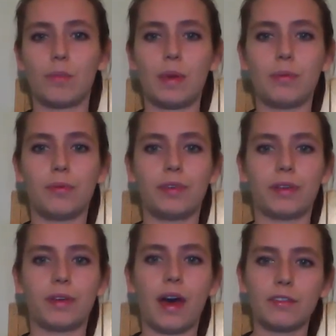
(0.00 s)
that people
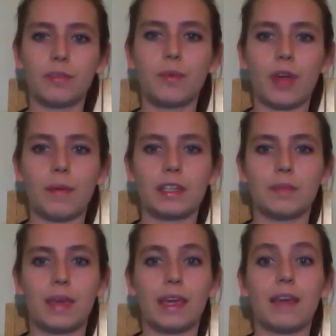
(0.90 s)
feel comfortable coming
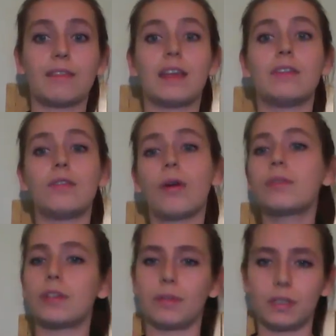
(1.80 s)
to me if they're
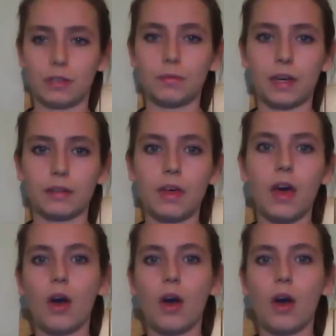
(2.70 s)
not doing too well,